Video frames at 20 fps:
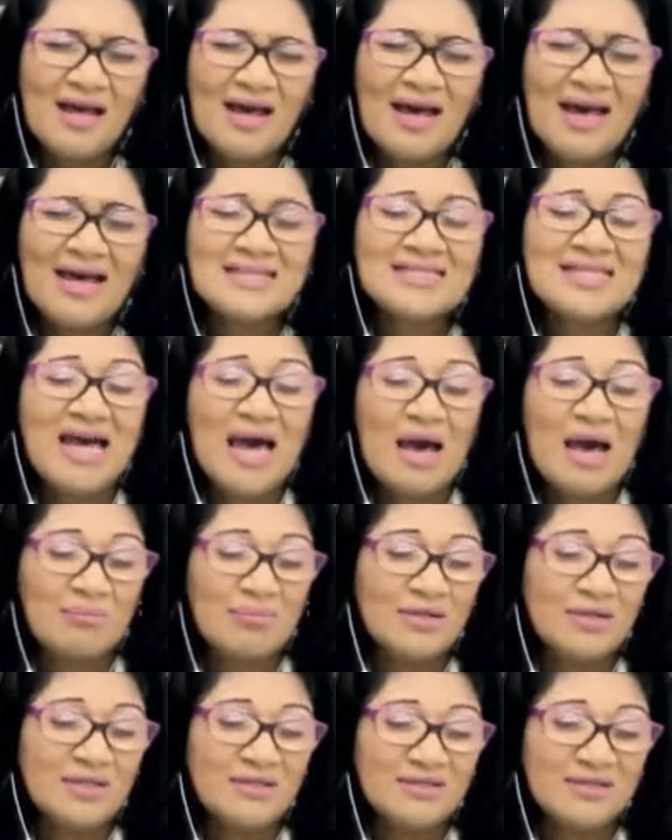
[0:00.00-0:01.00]
has
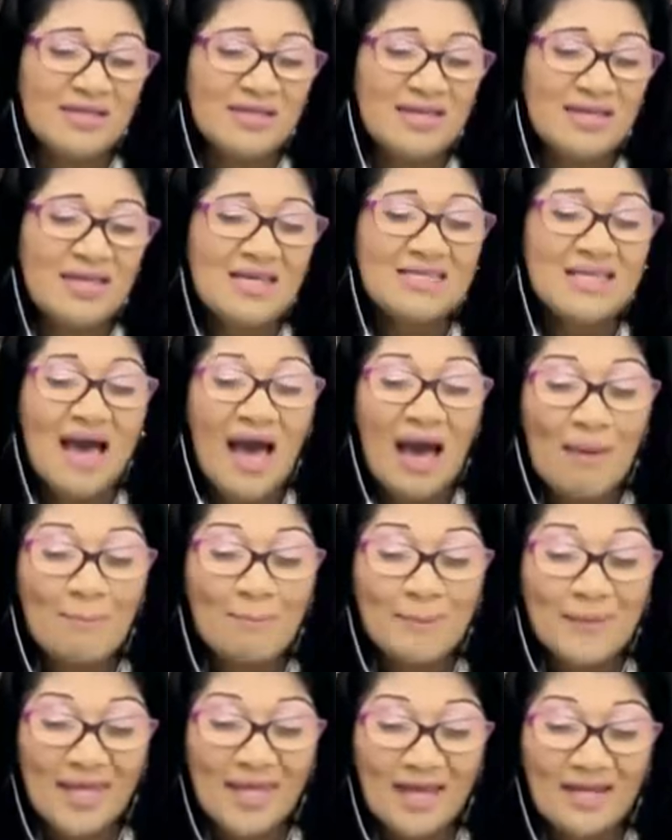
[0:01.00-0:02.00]
happened, is
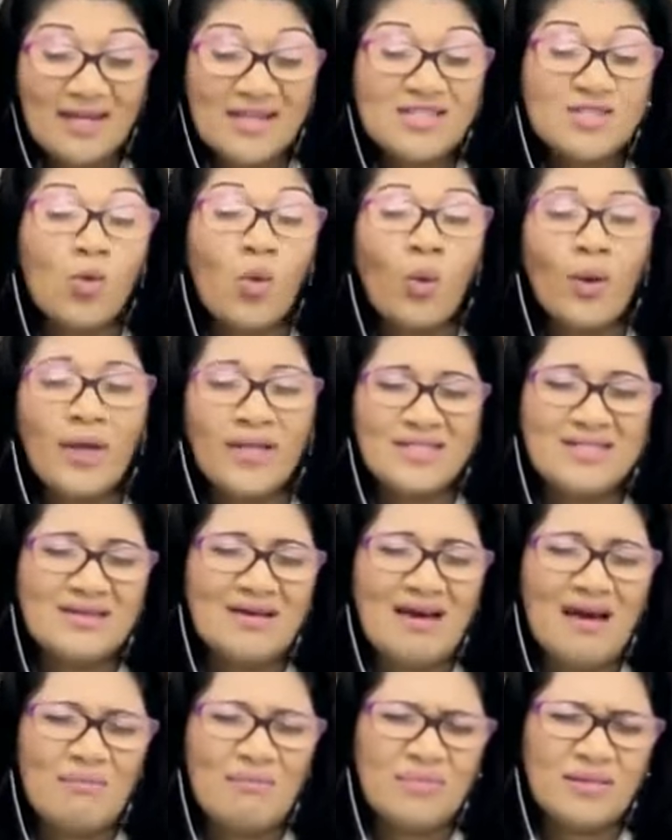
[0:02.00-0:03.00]
happening, and is going to
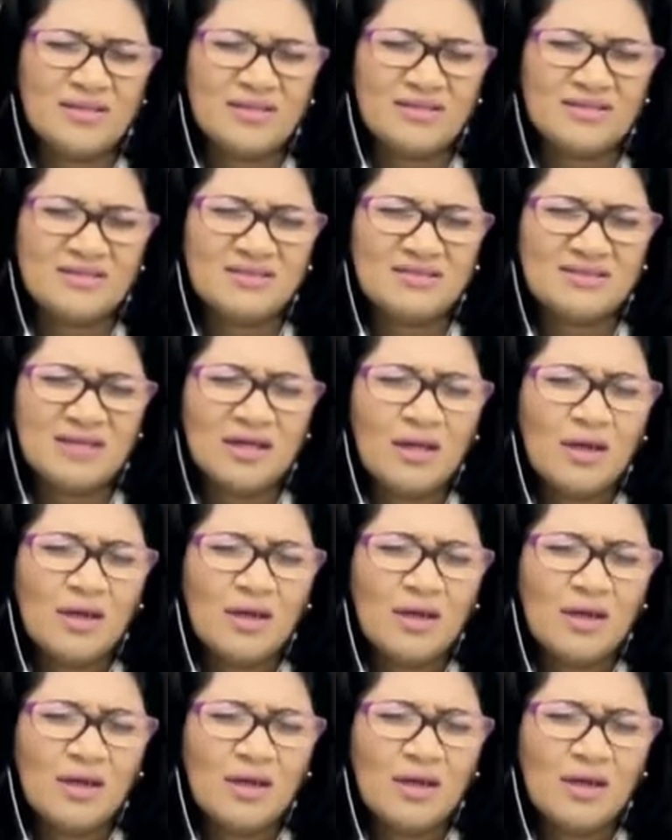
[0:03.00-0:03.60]
happen.